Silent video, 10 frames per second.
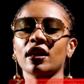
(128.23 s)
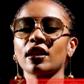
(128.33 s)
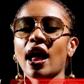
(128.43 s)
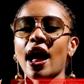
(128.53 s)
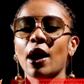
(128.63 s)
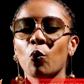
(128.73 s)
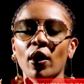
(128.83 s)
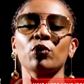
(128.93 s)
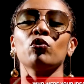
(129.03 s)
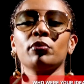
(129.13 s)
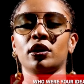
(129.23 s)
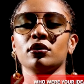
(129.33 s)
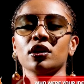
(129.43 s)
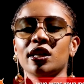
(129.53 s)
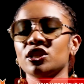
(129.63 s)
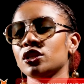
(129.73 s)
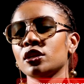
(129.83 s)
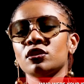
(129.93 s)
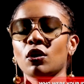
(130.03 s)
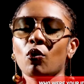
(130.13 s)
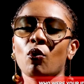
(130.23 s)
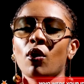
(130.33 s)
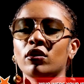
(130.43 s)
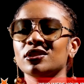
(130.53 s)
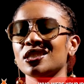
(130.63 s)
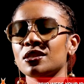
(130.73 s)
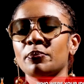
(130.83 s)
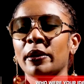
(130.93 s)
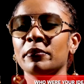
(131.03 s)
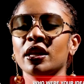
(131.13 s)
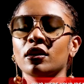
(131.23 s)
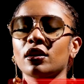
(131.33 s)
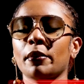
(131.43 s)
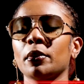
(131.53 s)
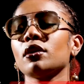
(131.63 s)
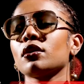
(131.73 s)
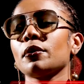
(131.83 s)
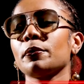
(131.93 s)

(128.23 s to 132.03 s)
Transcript: that one woman can change the whole world just by being determined.